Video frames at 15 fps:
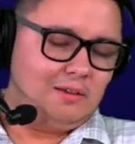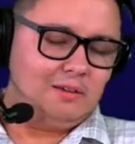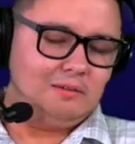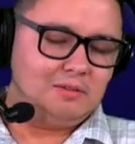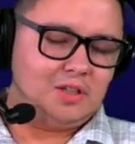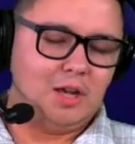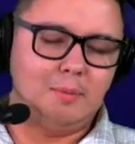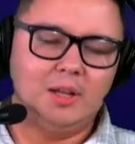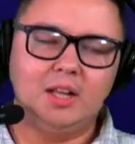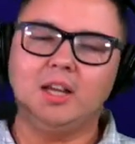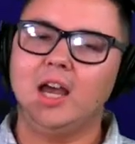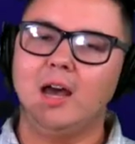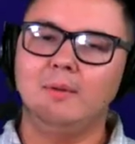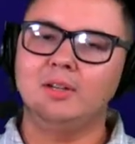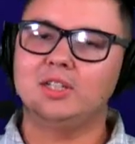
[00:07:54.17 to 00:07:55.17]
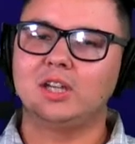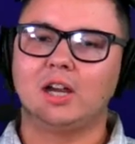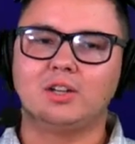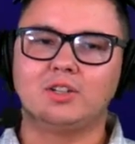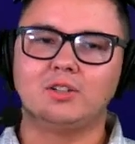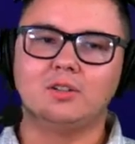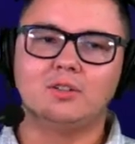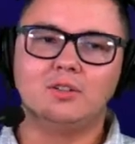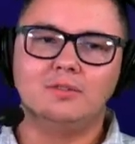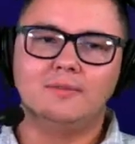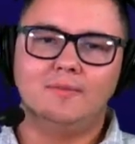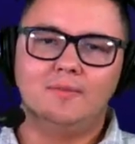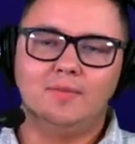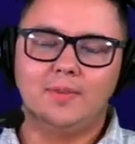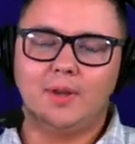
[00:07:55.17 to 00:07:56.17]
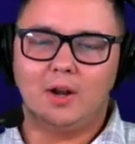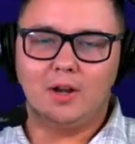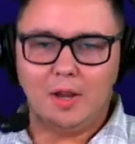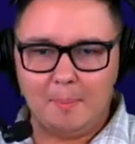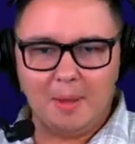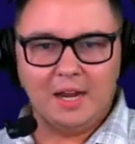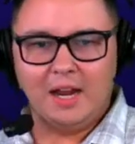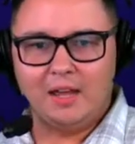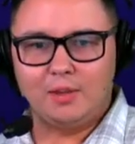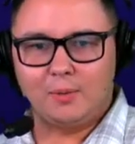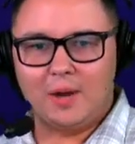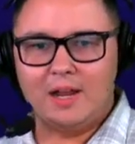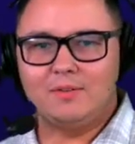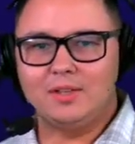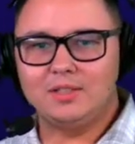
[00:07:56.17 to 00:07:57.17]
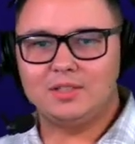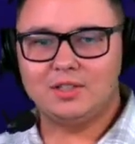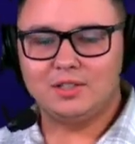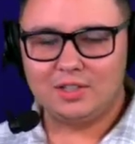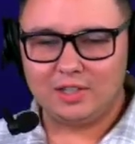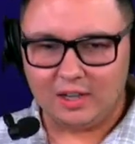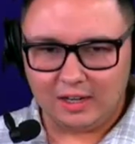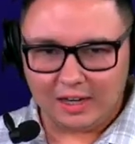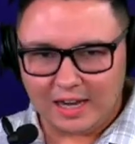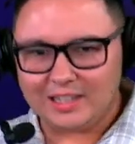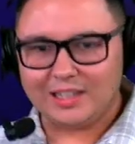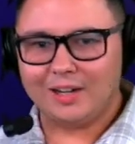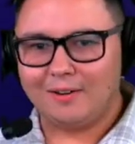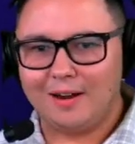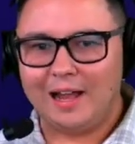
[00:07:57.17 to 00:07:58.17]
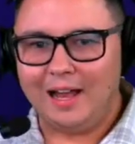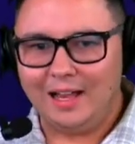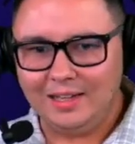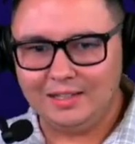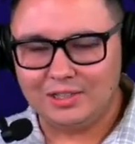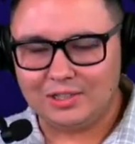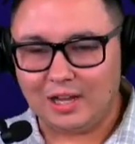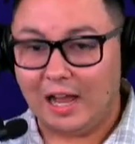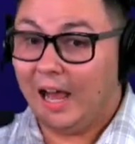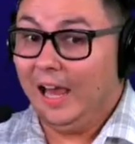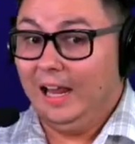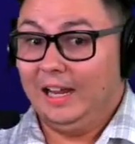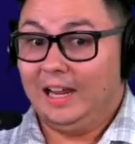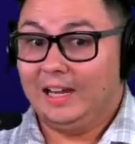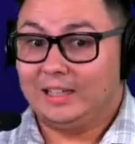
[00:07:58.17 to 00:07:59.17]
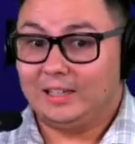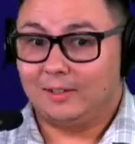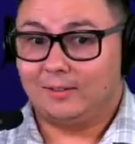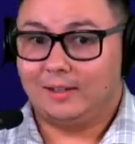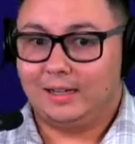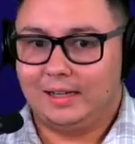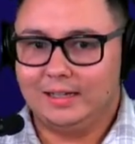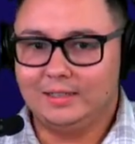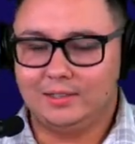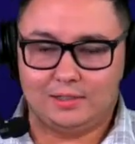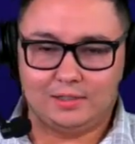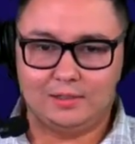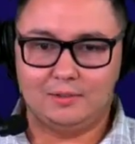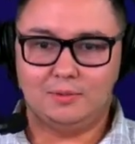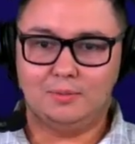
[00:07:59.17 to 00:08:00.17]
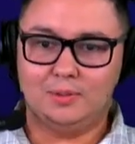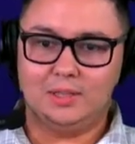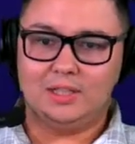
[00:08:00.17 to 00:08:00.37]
tell me in the comment section, are you betting on the Ravens? Do you like their odds? I like their odds. What